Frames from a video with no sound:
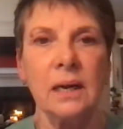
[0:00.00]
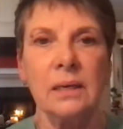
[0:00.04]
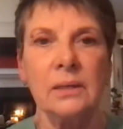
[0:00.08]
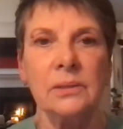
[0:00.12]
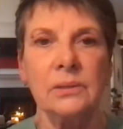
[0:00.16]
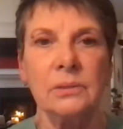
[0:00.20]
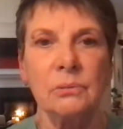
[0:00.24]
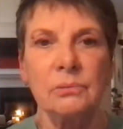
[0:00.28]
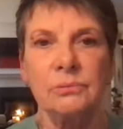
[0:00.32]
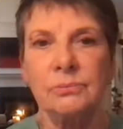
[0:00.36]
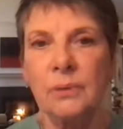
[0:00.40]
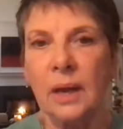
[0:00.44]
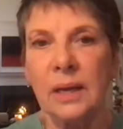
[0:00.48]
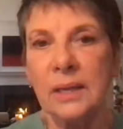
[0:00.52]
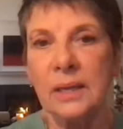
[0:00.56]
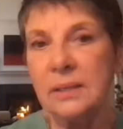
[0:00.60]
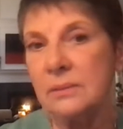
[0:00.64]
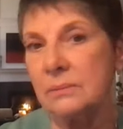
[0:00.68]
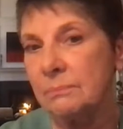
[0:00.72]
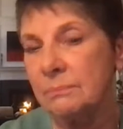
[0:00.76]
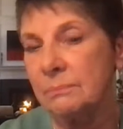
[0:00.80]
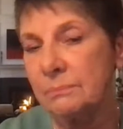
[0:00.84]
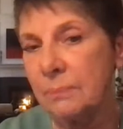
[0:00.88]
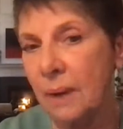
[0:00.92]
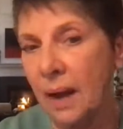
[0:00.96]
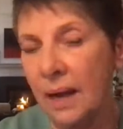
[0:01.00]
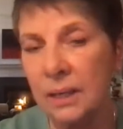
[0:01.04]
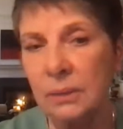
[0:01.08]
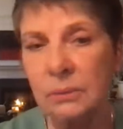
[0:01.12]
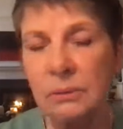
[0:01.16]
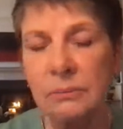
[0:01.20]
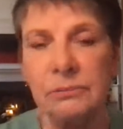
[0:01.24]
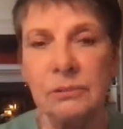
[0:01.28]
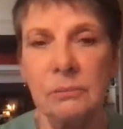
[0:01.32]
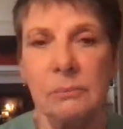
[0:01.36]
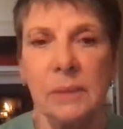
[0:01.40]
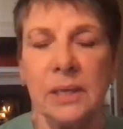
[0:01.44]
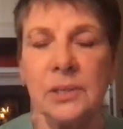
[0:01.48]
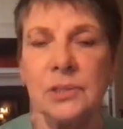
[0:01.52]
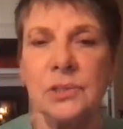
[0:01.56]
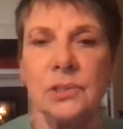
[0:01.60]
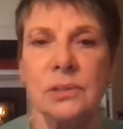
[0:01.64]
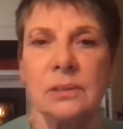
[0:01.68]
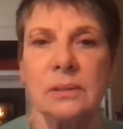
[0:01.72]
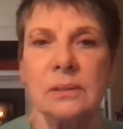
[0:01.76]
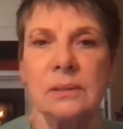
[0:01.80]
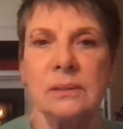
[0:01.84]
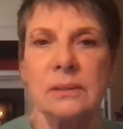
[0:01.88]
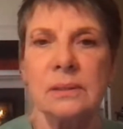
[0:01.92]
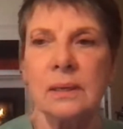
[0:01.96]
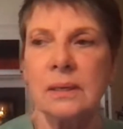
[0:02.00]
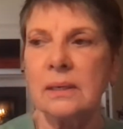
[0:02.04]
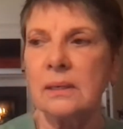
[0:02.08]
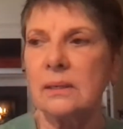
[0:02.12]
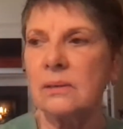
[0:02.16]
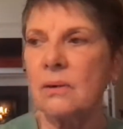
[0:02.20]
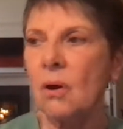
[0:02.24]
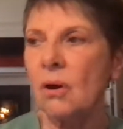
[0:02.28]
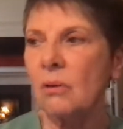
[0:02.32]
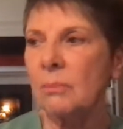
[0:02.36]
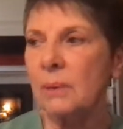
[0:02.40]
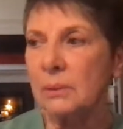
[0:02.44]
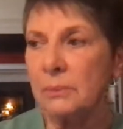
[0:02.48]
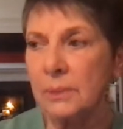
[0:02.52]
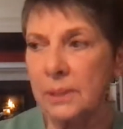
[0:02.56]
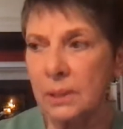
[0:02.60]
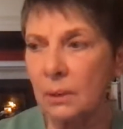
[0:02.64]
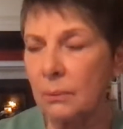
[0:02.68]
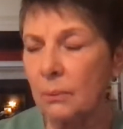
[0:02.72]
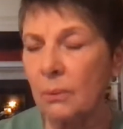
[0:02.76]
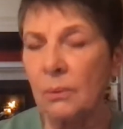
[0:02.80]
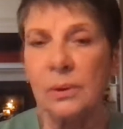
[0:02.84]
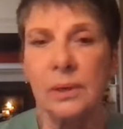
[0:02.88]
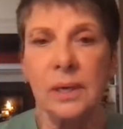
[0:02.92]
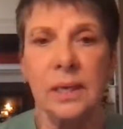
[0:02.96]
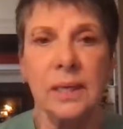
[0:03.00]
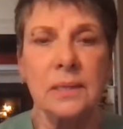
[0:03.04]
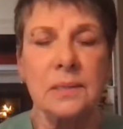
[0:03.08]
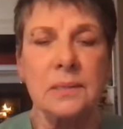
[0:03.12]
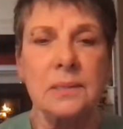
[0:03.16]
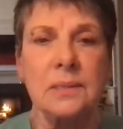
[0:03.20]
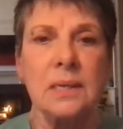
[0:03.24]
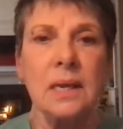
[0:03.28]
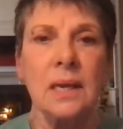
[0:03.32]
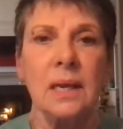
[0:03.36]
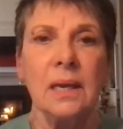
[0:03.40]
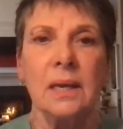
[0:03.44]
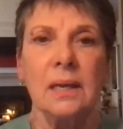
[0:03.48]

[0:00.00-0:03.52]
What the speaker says: You'll find bio information, all my recordings,